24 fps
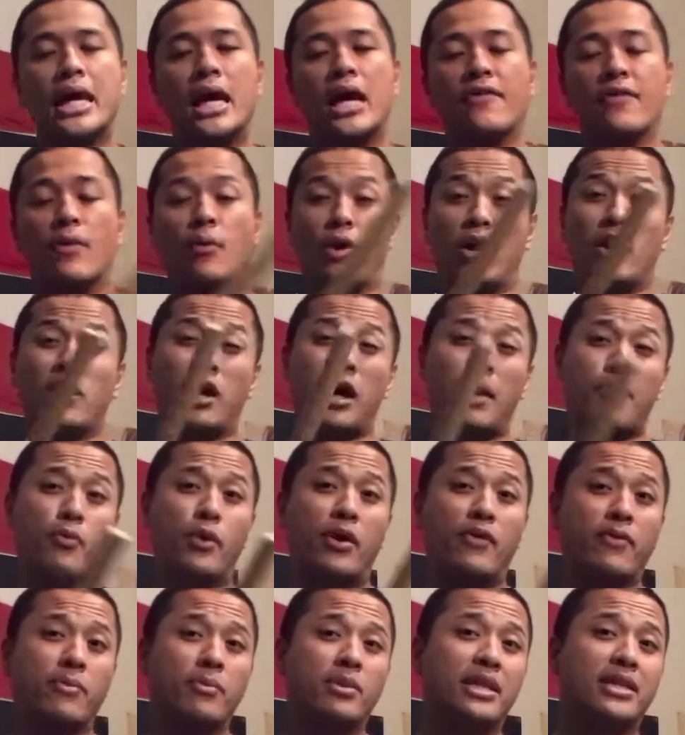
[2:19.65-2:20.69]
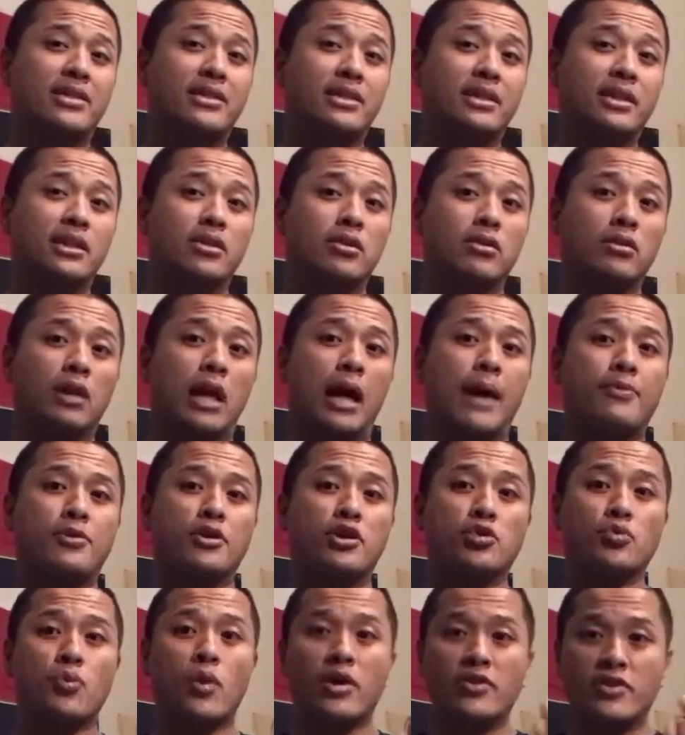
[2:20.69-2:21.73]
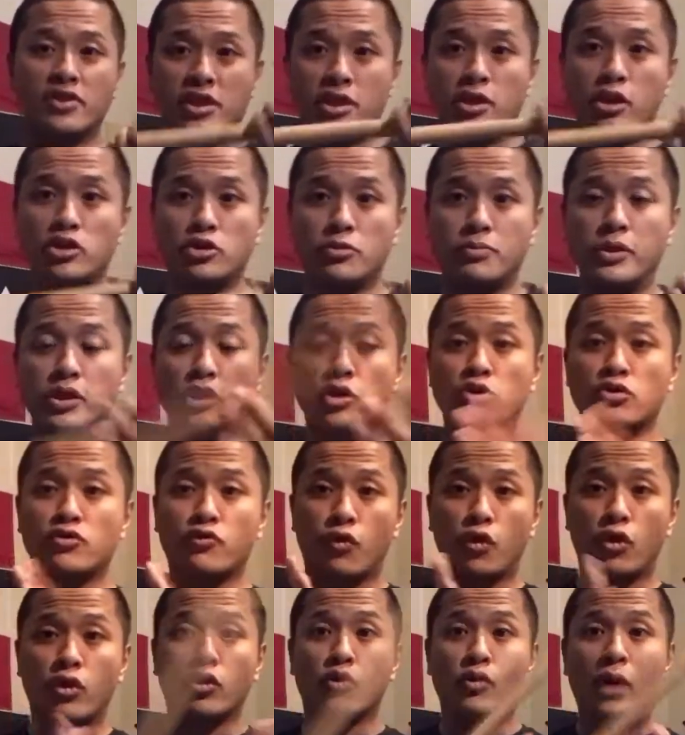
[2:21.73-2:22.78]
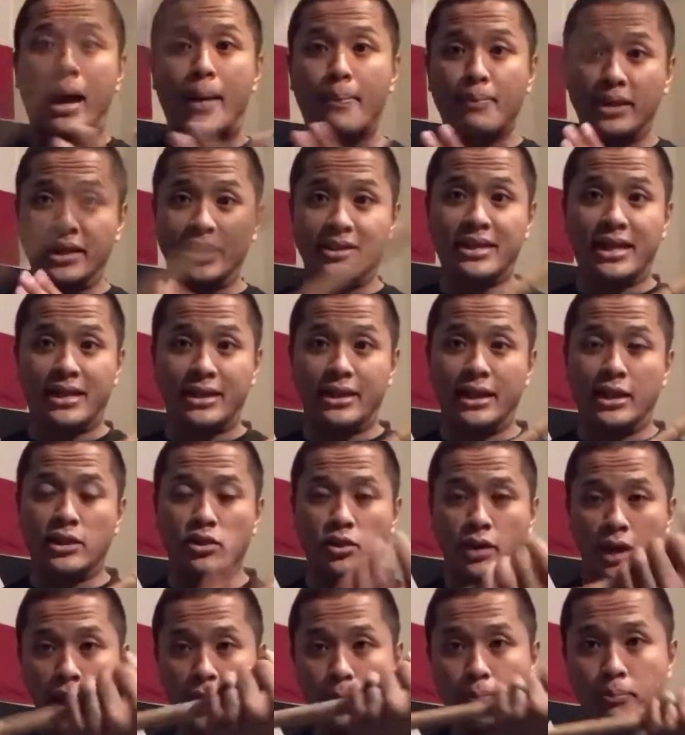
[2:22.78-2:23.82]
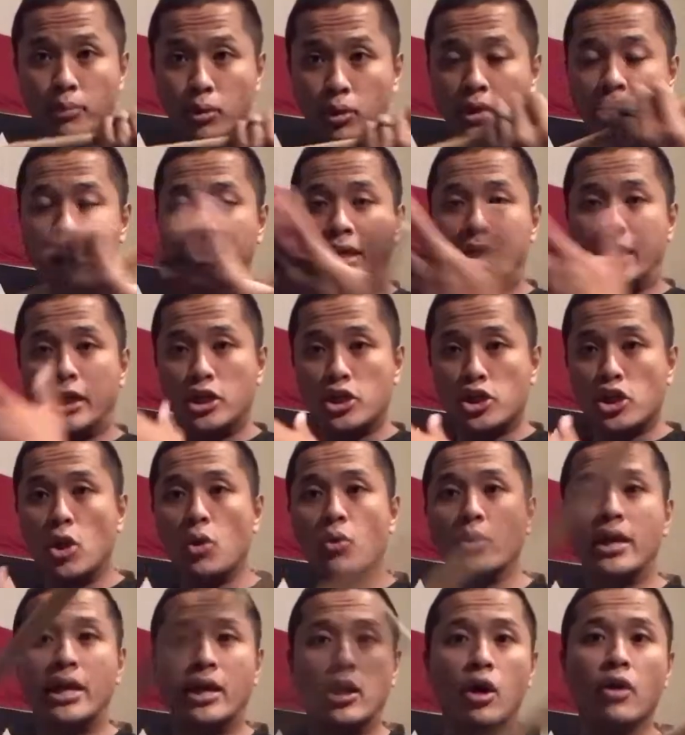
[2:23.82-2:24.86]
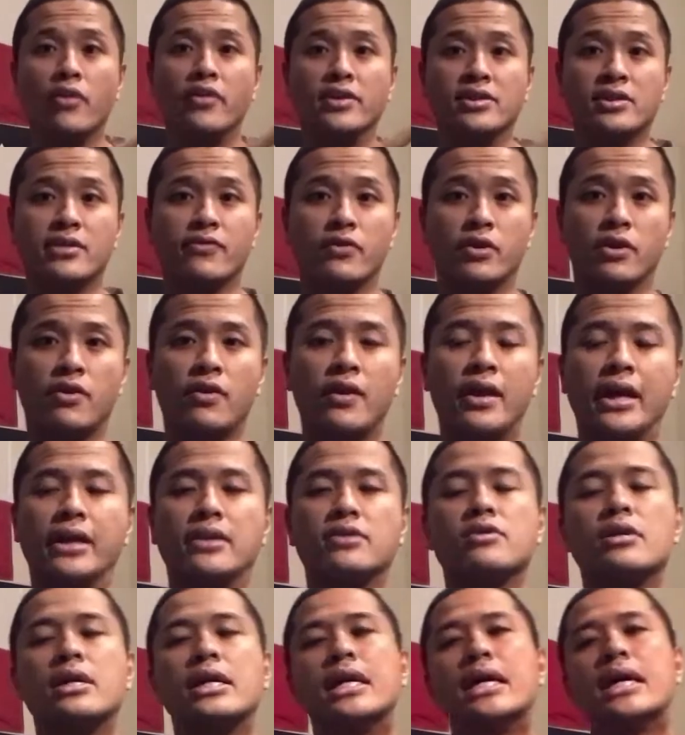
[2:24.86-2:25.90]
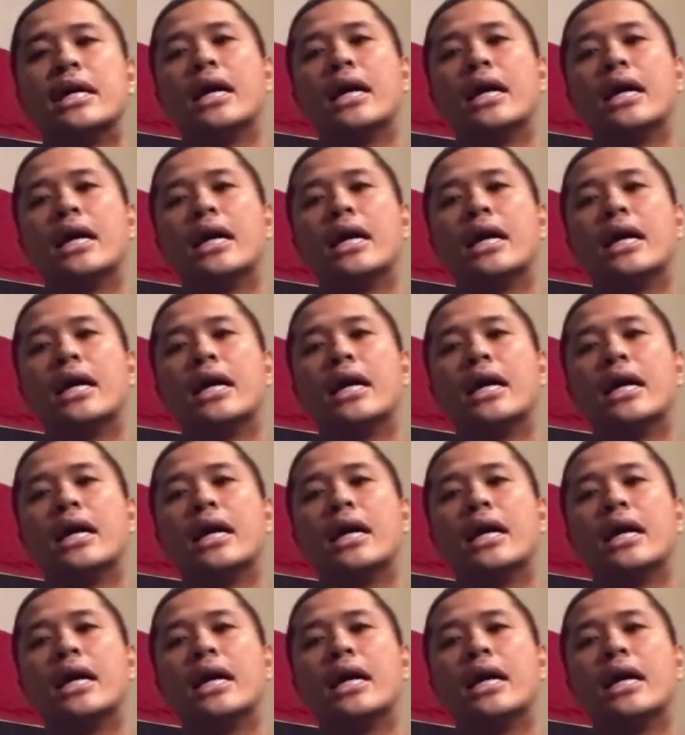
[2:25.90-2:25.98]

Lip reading: If I want to operate from a less than lethal option as well, this can also be used for grappling techniques, okay? Pulling in, choking, all these different things.